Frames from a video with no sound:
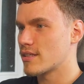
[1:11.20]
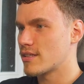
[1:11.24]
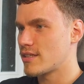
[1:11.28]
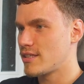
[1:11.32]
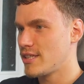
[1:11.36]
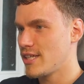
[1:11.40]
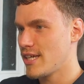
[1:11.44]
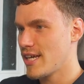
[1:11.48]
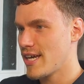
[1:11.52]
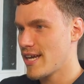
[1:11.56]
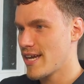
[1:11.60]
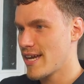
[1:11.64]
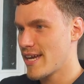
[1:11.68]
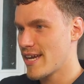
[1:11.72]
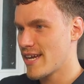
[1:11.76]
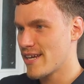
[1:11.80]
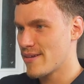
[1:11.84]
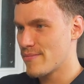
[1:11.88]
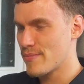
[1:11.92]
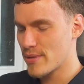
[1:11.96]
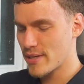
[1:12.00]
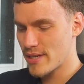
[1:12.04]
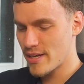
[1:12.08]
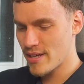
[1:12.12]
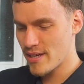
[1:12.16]
Okay,
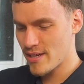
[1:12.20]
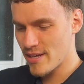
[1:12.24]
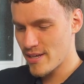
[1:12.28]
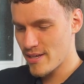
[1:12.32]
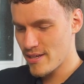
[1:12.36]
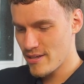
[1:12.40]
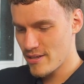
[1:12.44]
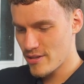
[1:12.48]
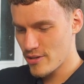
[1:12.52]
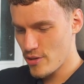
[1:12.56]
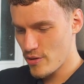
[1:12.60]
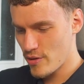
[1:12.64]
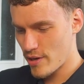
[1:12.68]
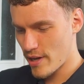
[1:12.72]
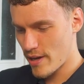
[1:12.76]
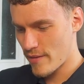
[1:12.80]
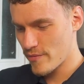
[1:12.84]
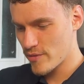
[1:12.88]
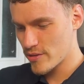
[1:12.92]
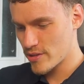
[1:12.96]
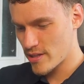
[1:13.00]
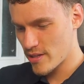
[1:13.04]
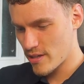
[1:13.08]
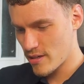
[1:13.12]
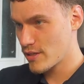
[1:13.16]
beginning, new
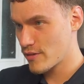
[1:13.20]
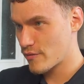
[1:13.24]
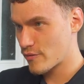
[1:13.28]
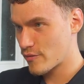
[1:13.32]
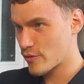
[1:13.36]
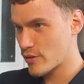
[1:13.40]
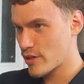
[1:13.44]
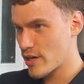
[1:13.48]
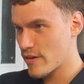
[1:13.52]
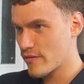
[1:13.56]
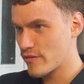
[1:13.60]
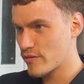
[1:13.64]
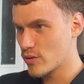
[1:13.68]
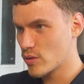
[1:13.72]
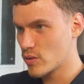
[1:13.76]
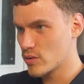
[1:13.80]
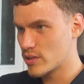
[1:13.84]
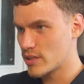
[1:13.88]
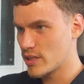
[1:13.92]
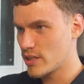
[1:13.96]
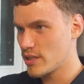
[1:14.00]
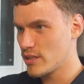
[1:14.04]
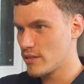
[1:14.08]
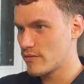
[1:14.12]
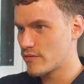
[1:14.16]
canvas here,
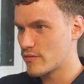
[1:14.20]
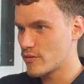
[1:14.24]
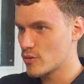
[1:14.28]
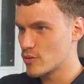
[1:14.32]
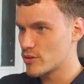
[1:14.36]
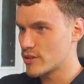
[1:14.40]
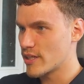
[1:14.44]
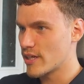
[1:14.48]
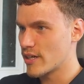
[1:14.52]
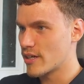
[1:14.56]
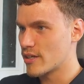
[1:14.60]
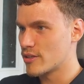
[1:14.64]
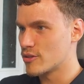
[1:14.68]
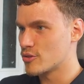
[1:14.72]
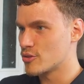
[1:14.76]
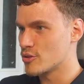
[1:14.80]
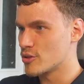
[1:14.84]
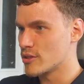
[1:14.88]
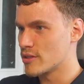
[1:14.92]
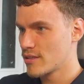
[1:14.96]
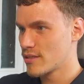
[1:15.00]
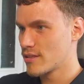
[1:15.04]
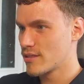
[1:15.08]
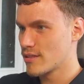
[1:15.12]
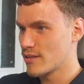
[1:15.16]
3840,
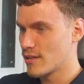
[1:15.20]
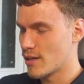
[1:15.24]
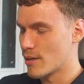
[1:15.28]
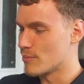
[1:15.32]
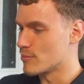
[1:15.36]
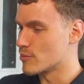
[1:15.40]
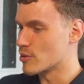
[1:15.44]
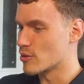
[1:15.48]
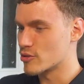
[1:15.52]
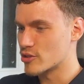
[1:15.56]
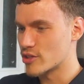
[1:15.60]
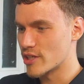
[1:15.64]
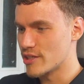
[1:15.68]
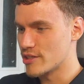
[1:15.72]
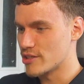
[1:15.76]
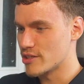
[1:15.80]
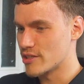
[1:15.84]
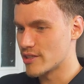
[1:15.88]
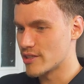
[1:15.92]
4800. I'm not changing